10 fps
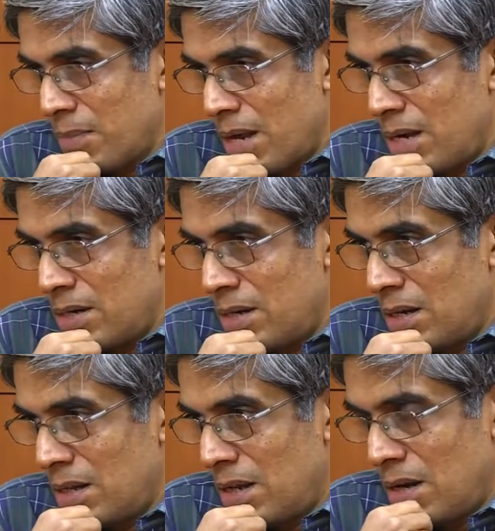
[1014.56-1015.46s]
and
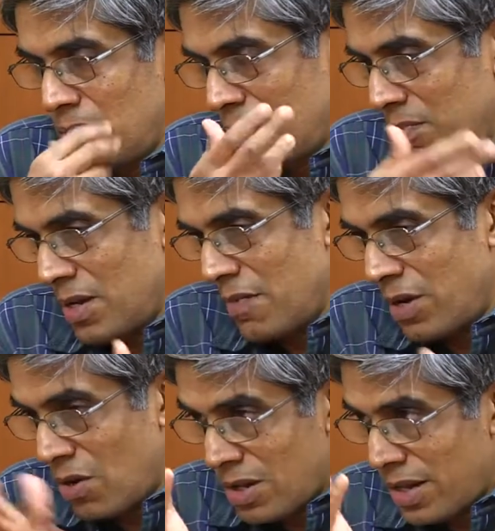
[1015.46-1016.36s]
they are
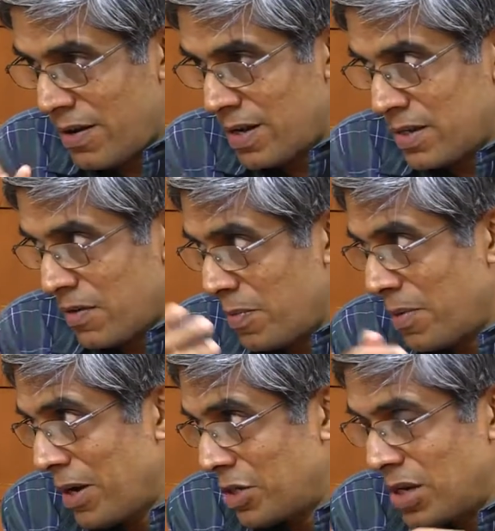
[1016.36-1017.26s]
covering all the areas that I've
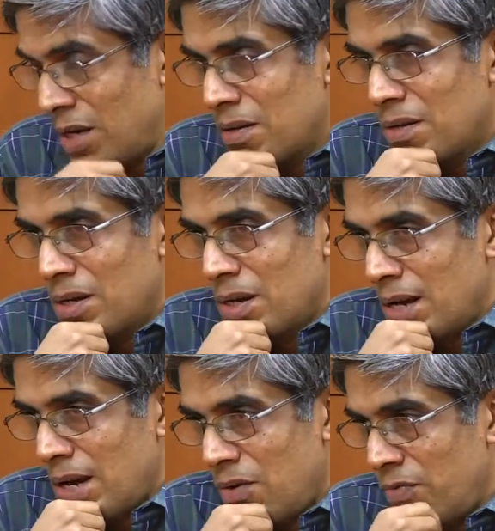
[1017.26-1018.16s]
been mentioning.
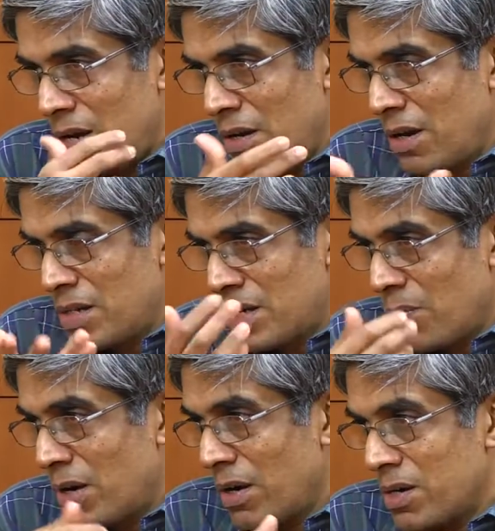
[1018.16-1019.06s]
And we encourage
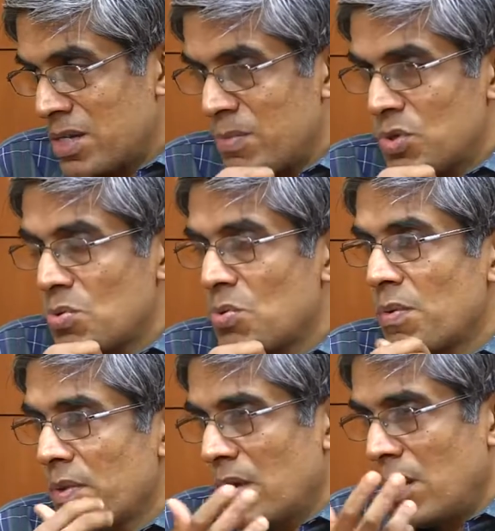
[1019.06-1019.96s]
them. We encourage them to
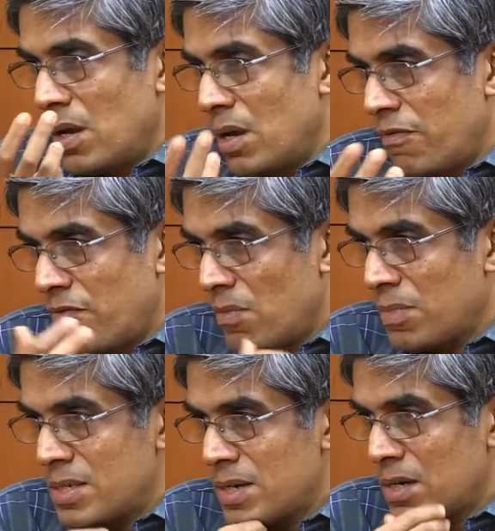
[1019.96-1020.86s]
form
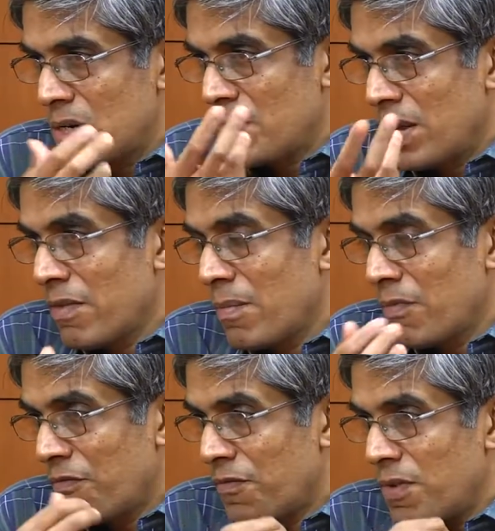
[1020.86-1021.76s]
these centers. We give
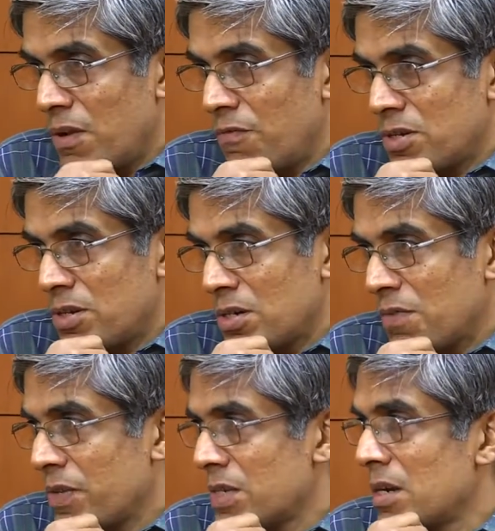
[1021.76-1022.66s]
them
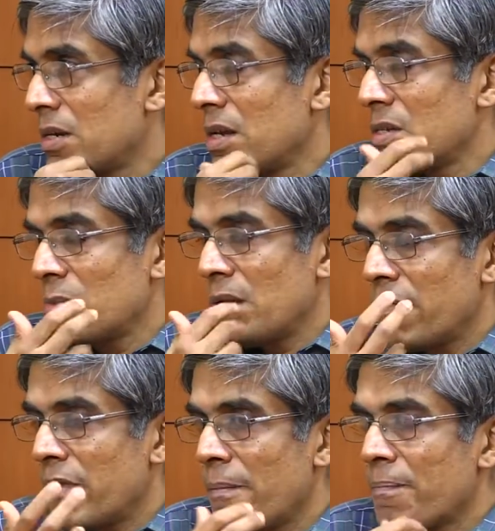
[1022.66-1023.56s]
infrastructure facilities. We
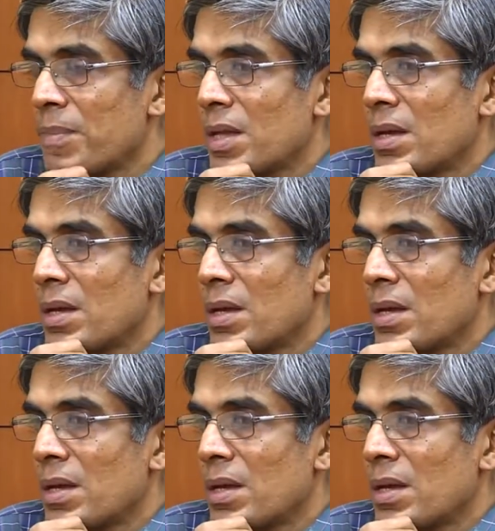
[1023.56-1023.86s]
give them